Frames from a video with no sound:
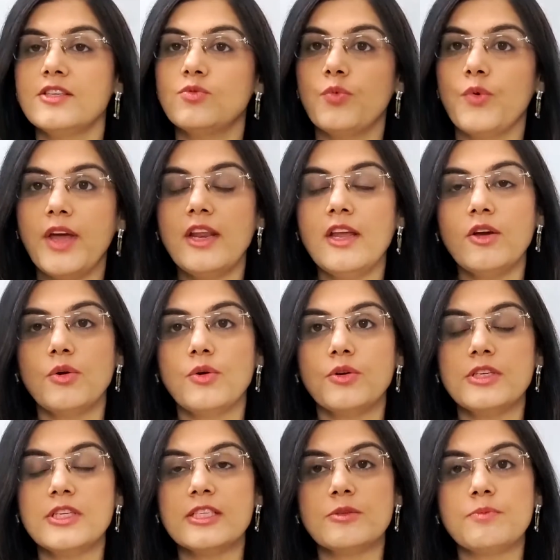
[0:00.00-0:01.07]
is very good,
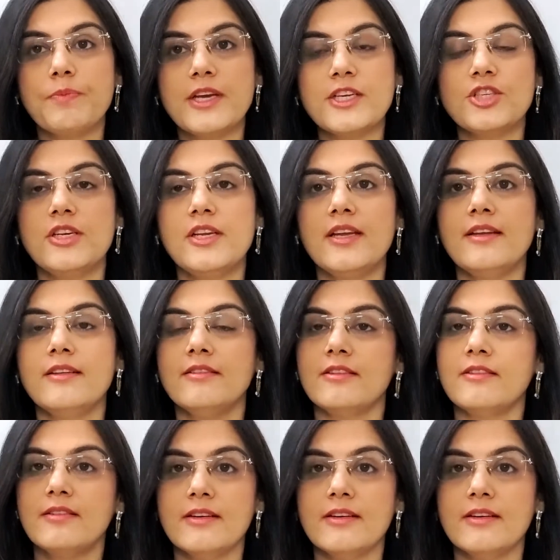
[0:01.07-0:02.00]
especially in the